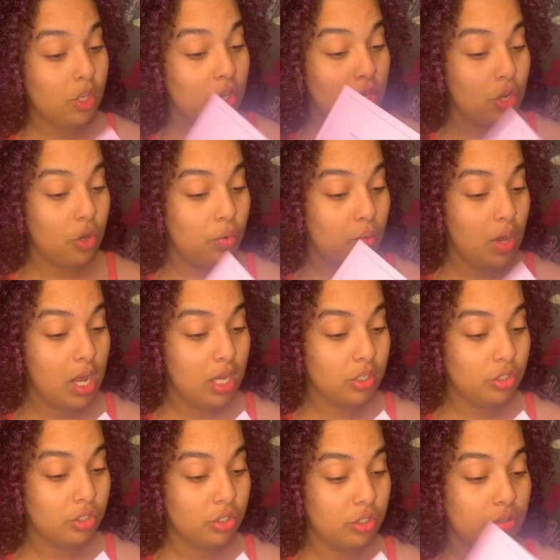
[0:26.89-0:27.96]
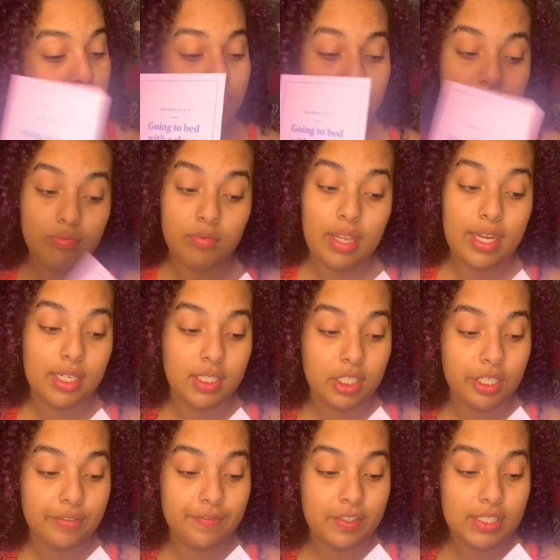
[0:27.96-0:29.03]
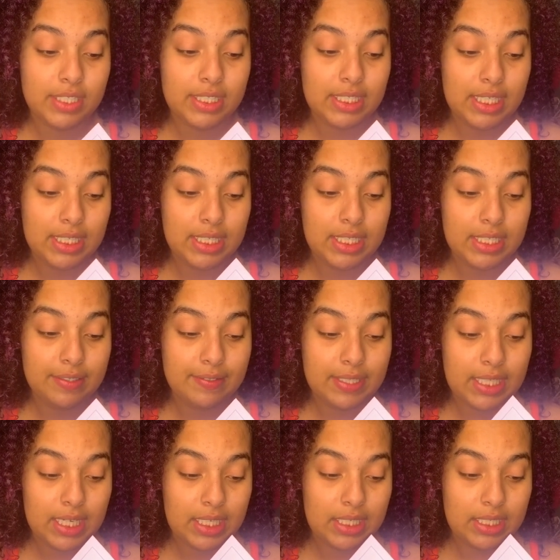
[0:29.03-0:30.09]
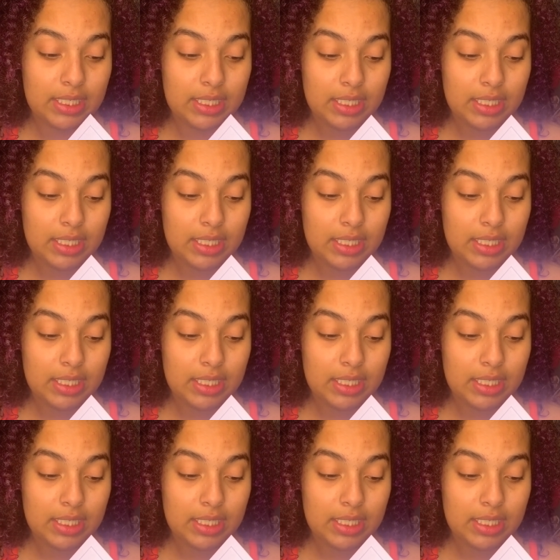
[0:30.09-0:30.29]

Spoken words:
No wash, and it's good for sensitive skin.